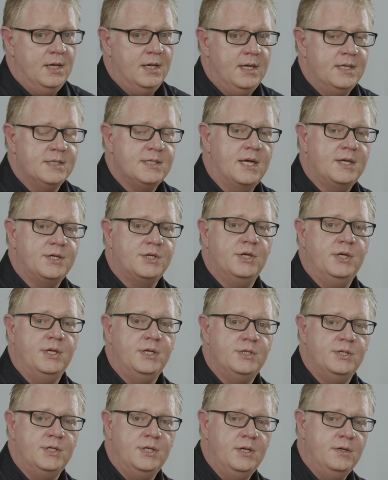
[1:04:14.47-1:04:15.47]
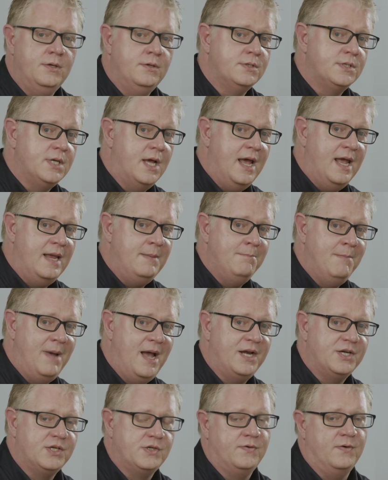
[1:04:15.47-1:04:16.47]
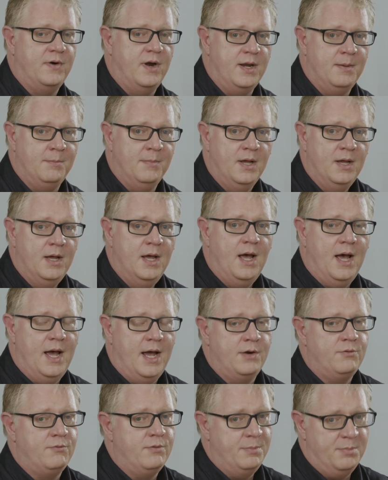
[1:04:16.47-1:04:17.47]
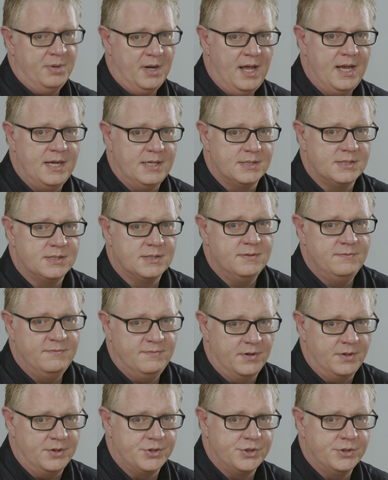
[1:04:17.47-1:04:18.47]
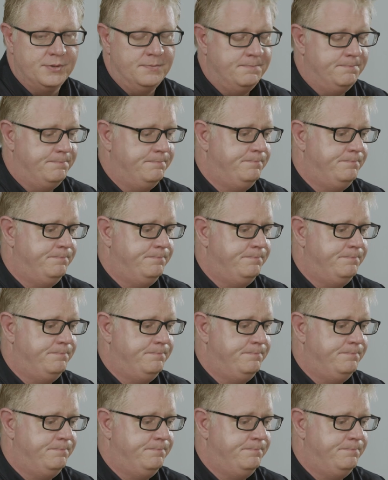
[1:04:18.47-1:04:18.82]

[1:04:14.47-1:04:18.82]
is actually to use a match frame and replace function.